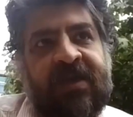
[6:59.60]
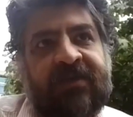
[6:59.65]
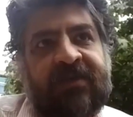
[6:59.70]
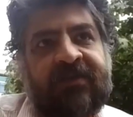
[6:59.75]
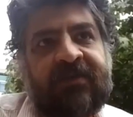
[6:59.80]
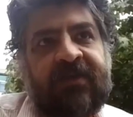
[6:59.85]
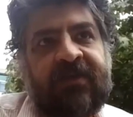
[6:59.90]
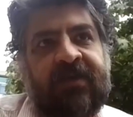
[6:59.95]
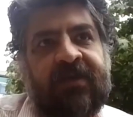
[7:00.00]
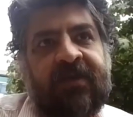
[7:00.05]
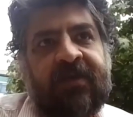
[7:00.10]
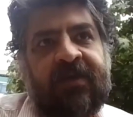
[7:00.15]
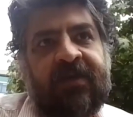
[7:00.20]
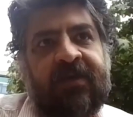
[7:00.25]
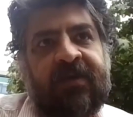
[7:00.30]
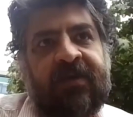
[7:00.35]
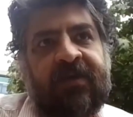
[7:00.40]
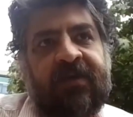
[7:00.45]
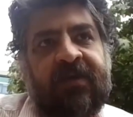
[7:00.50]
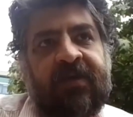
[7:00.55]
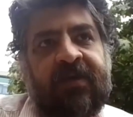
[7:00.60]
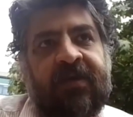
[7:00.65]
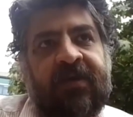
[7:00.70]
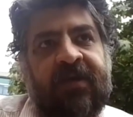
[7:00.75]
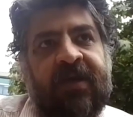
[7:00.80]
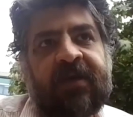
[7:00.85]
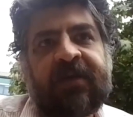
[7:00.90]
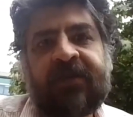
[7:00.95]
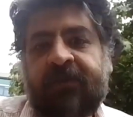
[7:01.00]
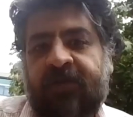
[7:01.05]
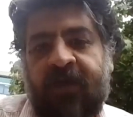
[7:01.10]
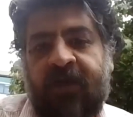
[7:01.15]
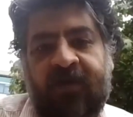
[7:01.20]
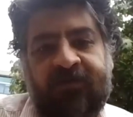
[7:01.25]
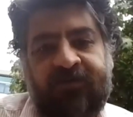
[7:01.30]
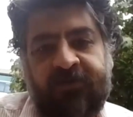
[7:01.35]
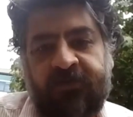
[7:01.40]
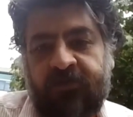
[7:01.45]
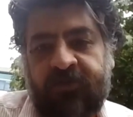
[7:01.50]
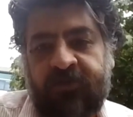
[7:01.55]
met, had a
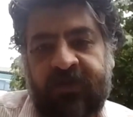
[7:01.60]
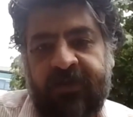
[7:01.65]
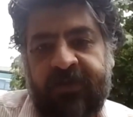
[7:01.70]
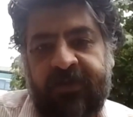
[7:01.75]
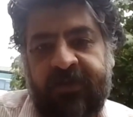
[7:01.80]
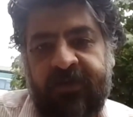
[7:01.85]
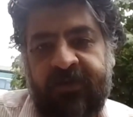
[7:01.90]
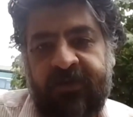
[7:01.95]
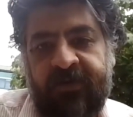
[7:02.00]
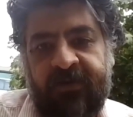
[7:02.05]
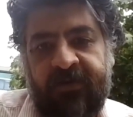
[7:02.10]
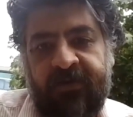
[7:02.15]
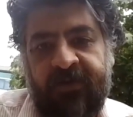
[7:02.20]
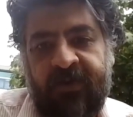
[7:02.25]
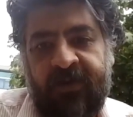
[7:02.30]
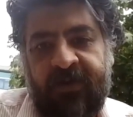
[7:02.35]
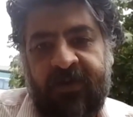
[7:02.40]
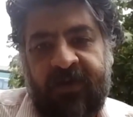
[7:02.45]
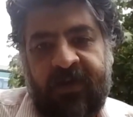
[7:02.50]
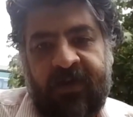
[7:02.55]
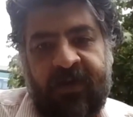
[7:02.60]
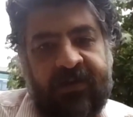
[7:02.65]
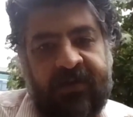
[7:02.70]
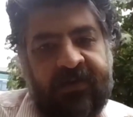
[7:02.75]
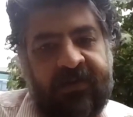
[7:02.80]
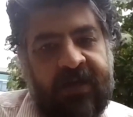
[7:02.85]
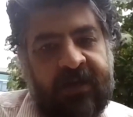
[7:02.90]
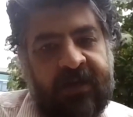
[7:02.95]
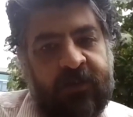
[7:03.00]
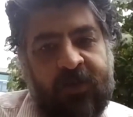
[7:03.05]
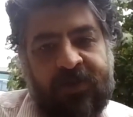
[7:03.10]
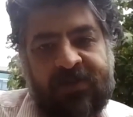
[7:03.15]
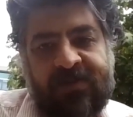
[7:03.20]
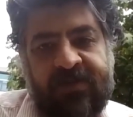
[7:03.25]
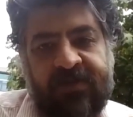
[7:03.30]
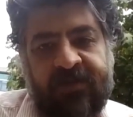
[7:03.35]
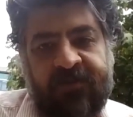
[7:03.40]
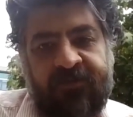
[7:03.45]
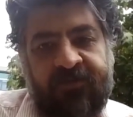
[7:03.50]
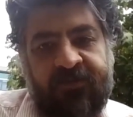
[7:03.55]
coffee together, and that
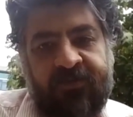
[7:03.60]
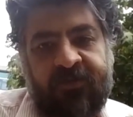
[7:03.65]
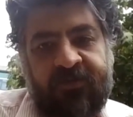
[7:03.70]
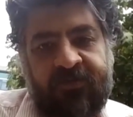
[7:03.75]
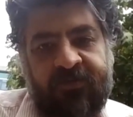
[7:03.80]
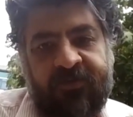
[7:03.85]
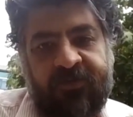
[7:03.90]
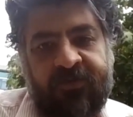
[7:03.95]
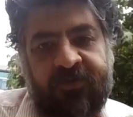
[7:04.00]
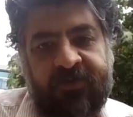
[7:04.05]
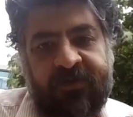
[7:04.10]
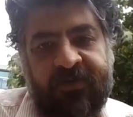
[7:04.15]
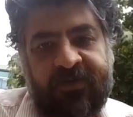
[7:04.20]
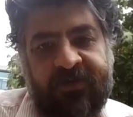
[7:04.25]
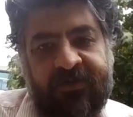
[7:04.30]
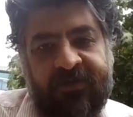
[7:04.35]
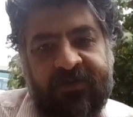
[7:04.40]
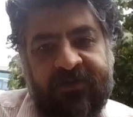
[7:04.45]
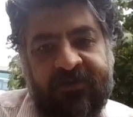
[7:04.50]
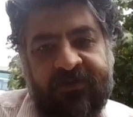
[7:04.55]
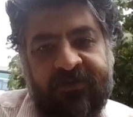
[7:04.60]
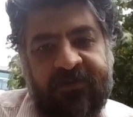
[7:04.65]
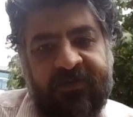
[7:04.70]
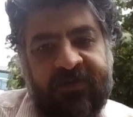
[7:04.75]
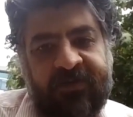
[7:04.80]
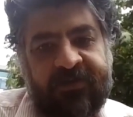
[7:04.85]
was it for the